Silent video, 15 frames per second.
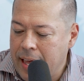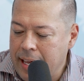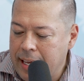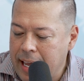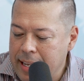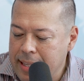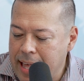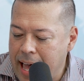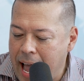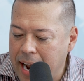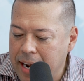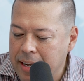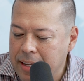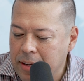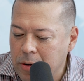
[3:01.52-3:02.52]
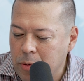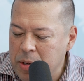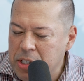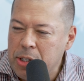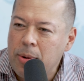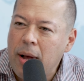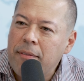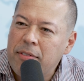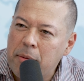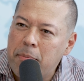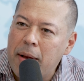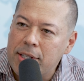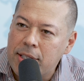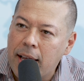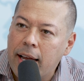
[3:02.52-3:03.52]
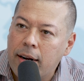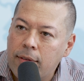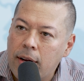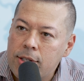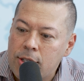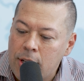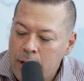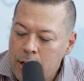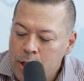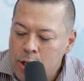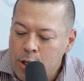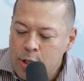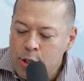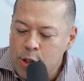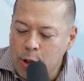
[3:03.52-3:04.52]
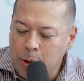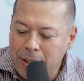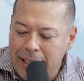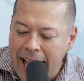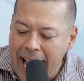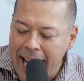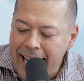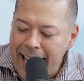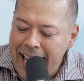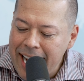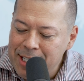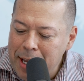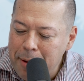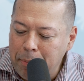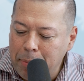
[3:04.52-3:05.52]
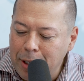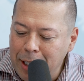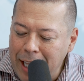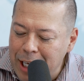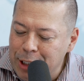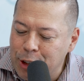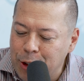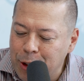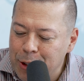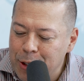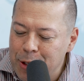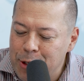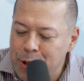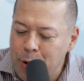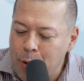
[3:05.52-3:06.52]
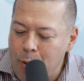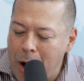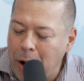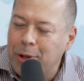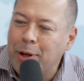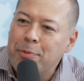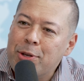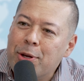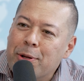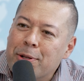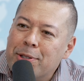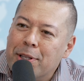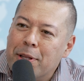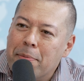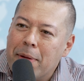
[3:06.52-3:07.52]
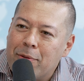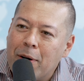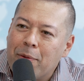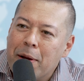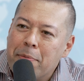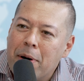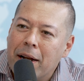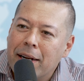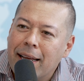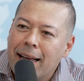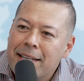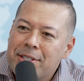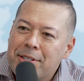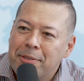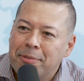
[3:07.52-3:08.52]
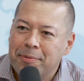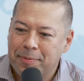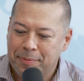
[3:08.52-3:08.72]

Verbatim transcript: thinking that we still have the best ahead of us. So Dan, it is a pleasure to welcome you to the Bedrock Way Podcast.